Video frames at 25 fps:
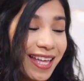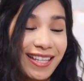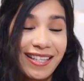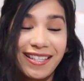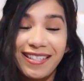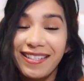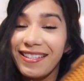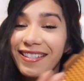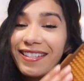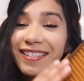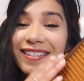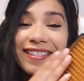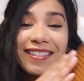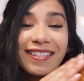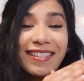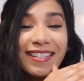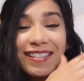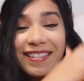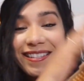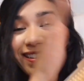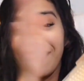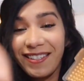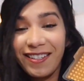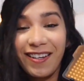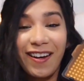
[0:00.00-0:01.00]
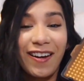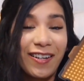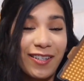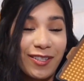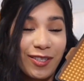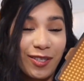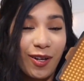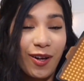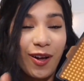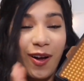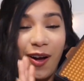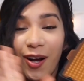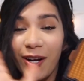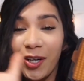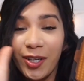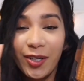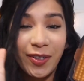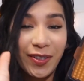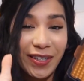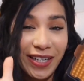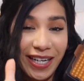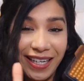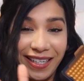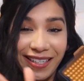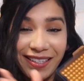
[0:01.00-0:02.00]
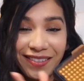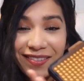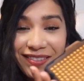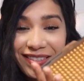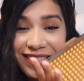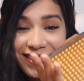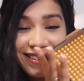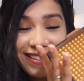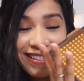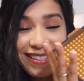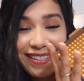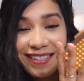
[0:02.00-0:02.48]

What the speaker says: This is God is all creatives.